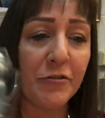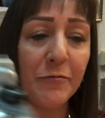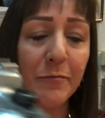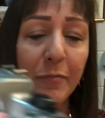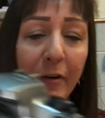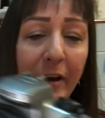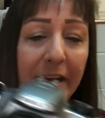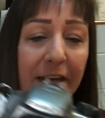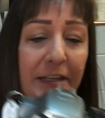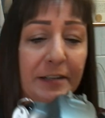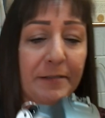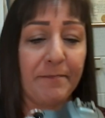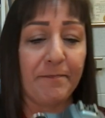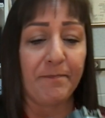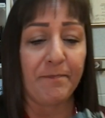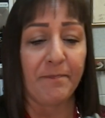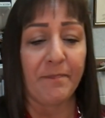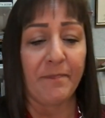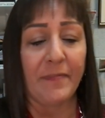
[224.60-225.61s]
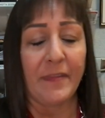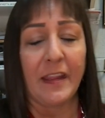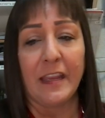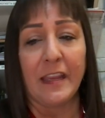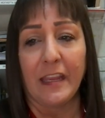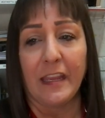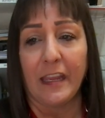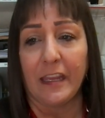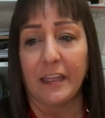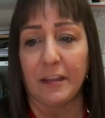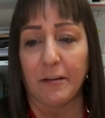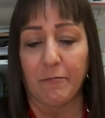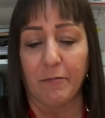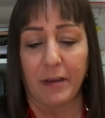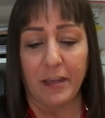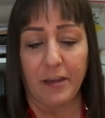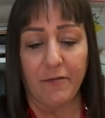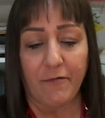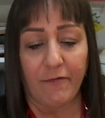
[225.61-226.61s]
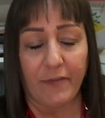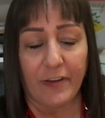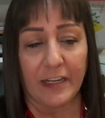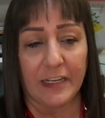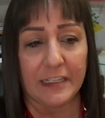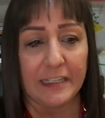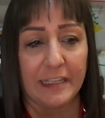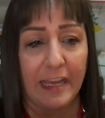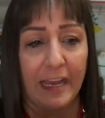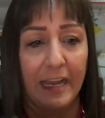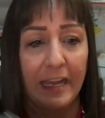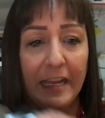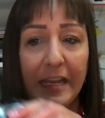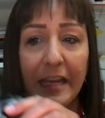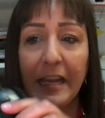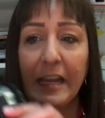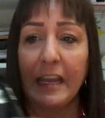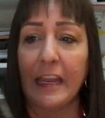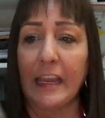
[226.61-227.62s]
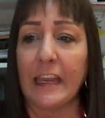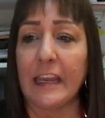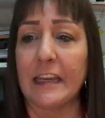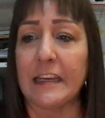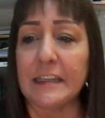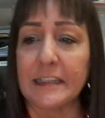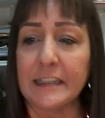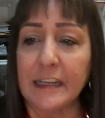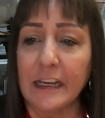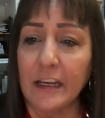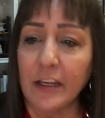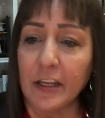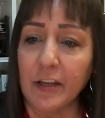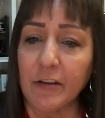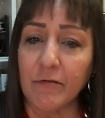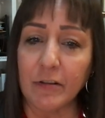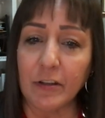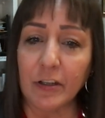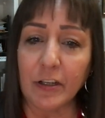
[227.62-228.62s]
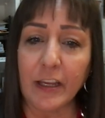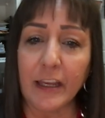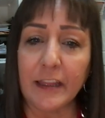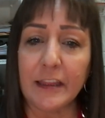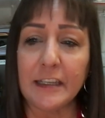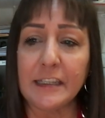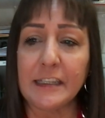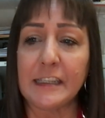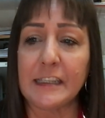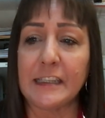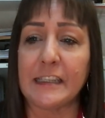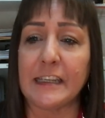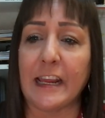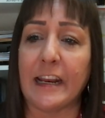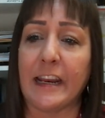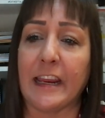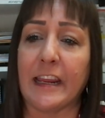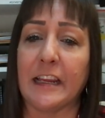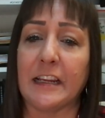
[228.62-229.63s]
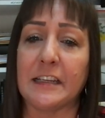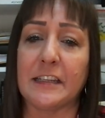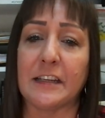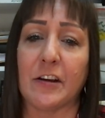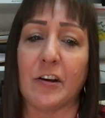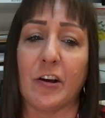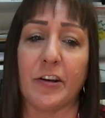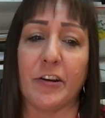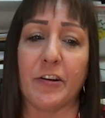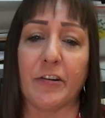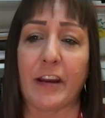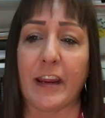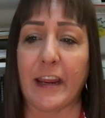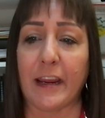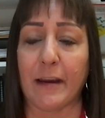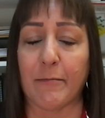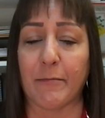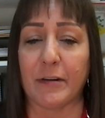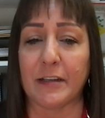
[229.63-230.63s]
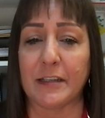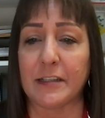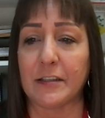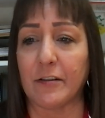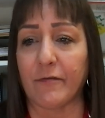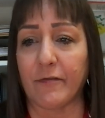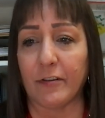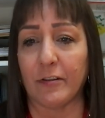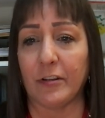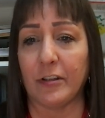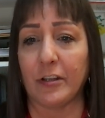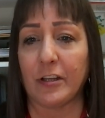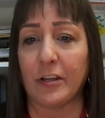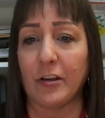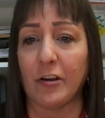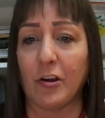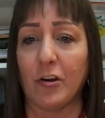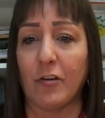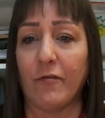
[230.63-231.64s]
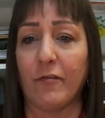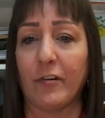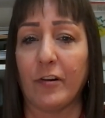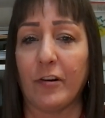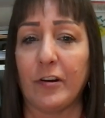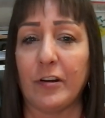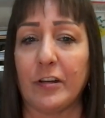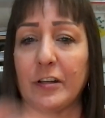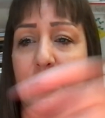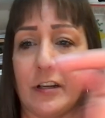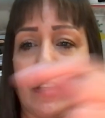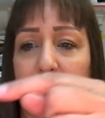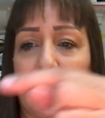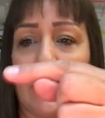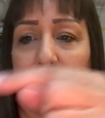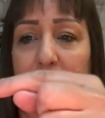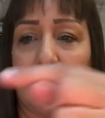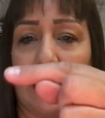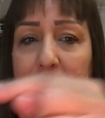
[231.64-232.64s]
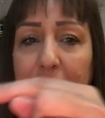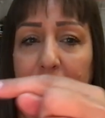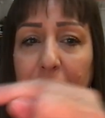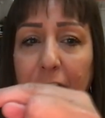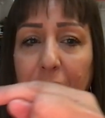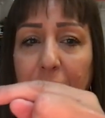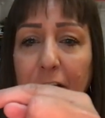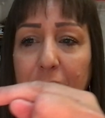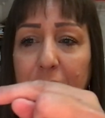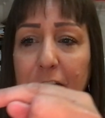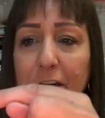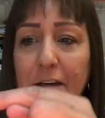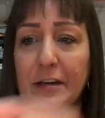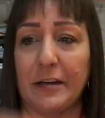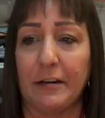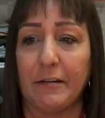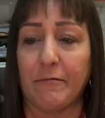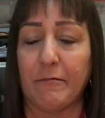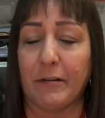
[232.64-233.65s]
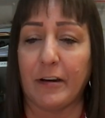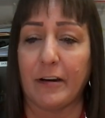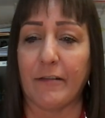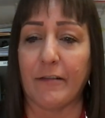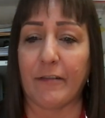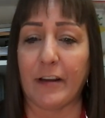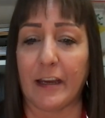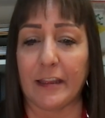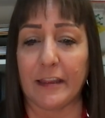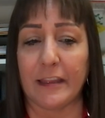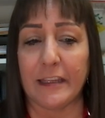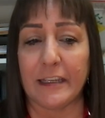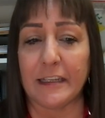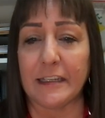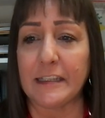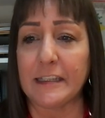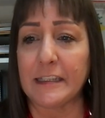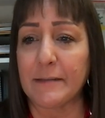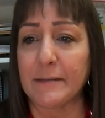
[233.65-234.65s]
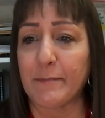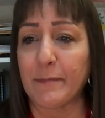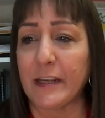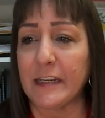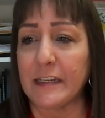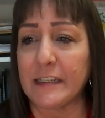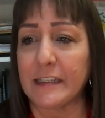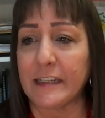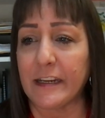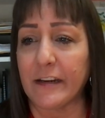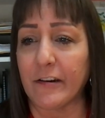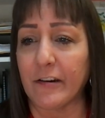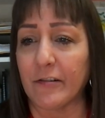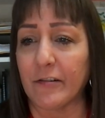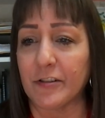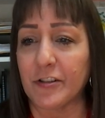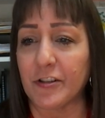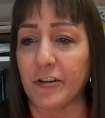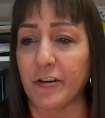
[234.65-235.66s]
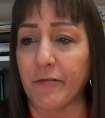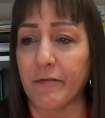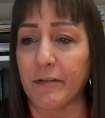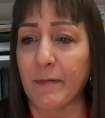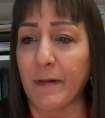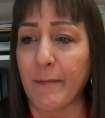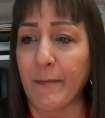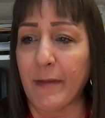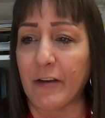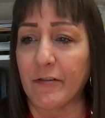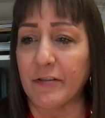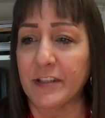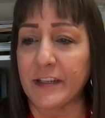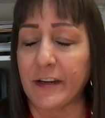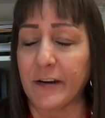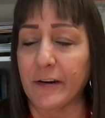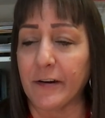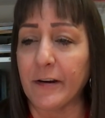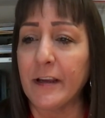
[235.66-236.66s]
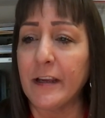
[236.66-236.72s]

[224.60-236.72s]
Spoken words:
bright. And the way you fix that is you look at the settings on your camera. So if you look over here where I've got this piece here, I'll show you with my mouse here.